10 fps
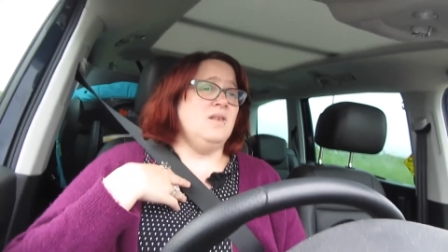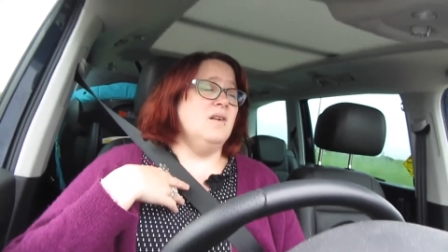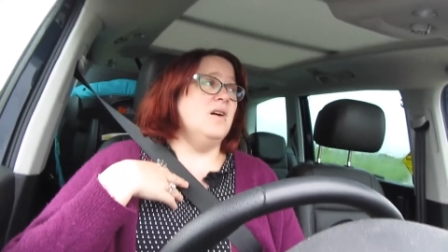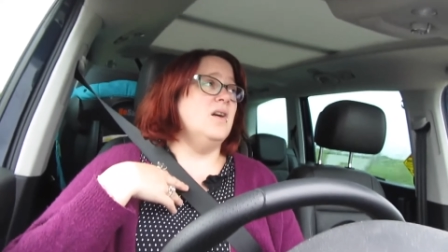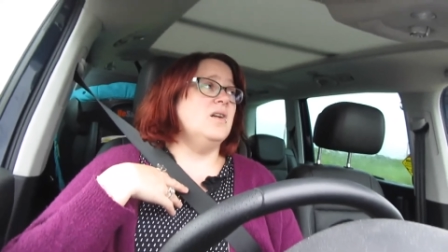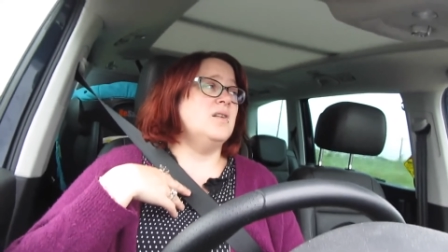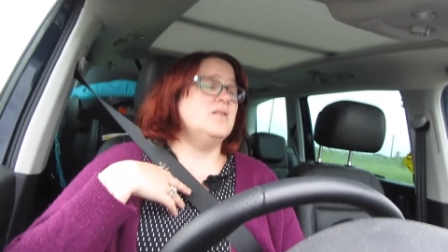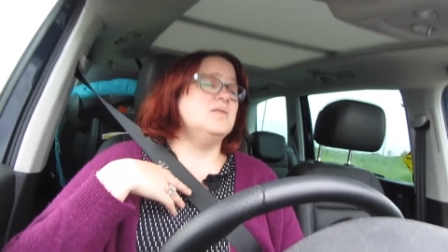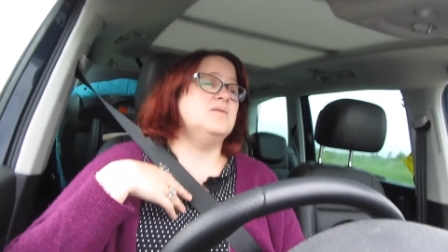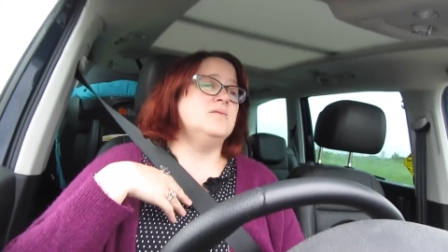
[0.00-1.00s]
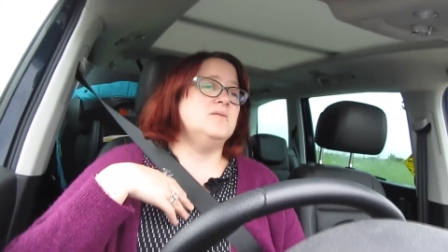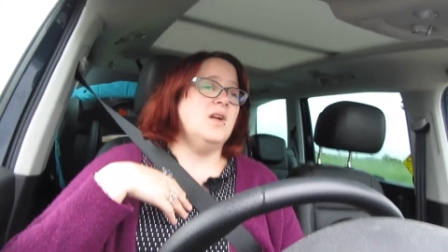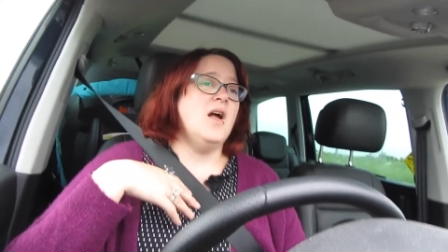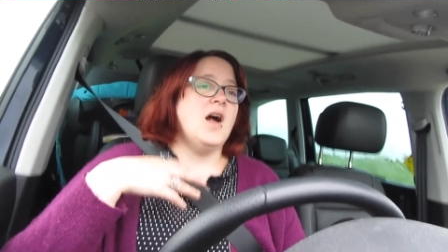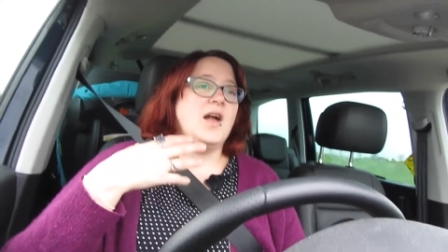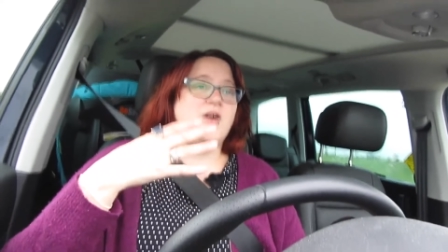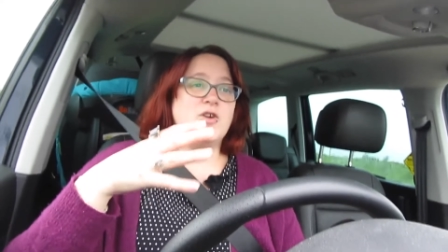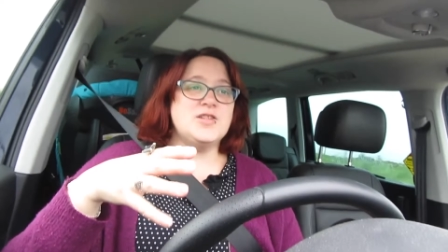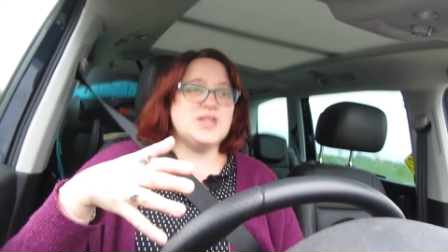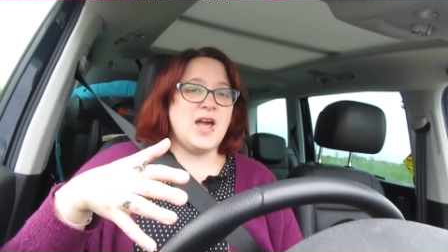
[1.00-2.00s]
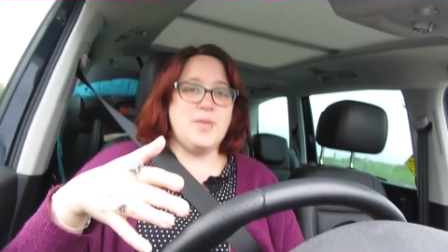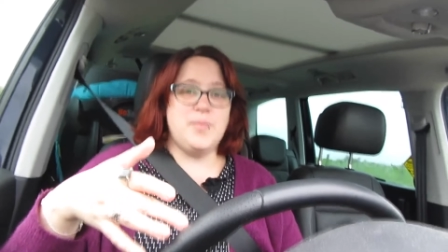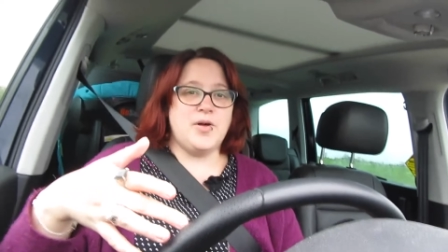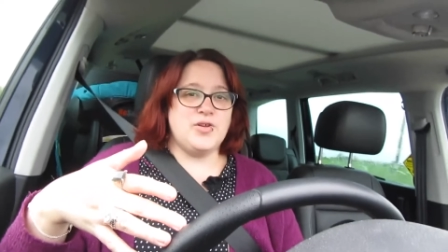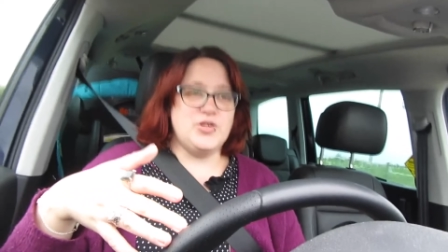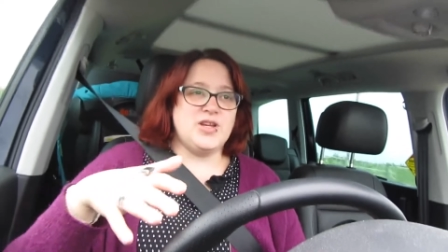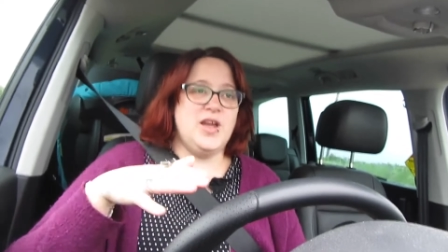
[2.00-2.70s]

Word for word: Ugh. I honestly can't be bothered.